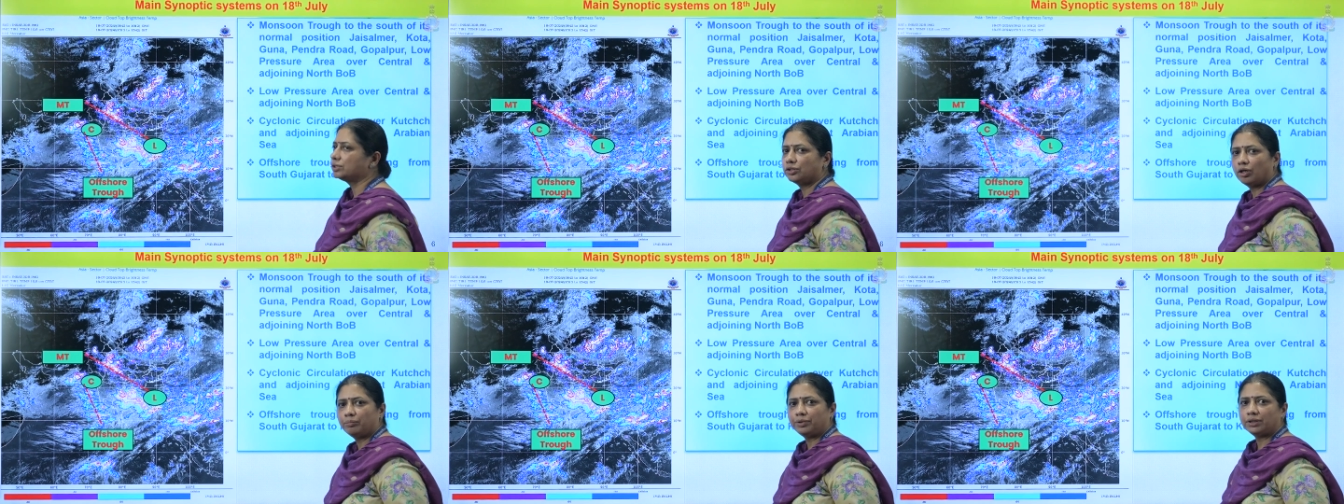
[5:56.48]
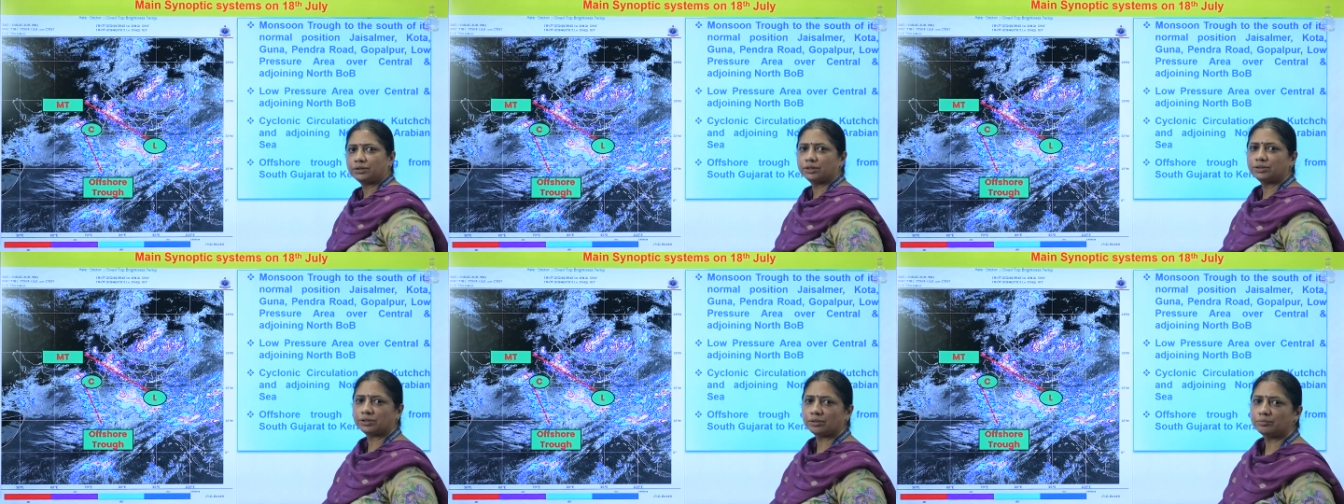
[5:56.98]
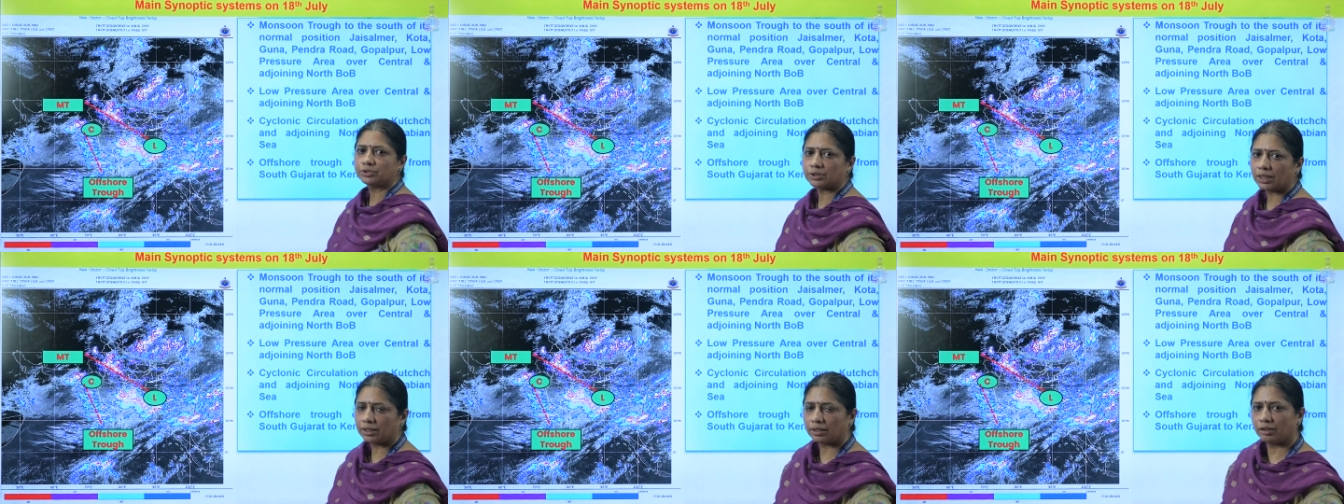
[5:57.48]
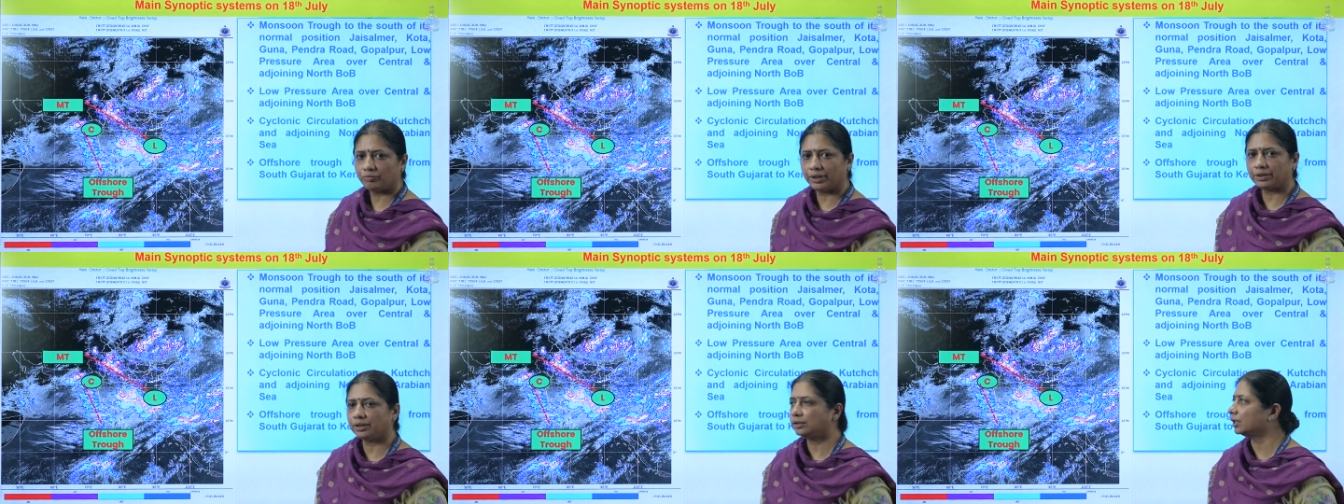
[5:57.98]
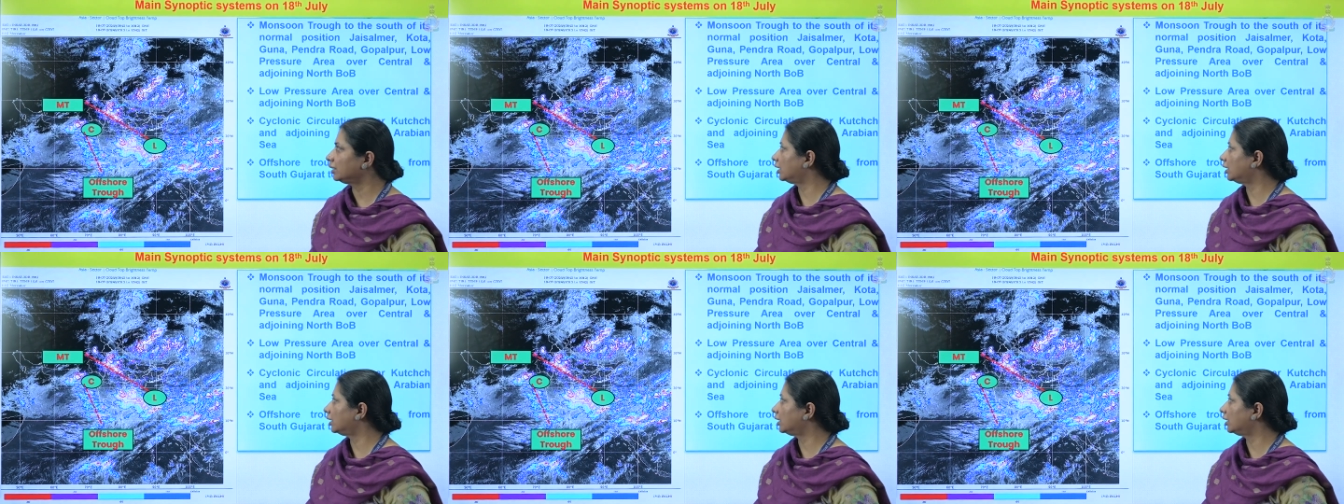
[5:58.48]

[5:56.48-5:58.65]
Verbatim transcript: synoptic systems that are affecting the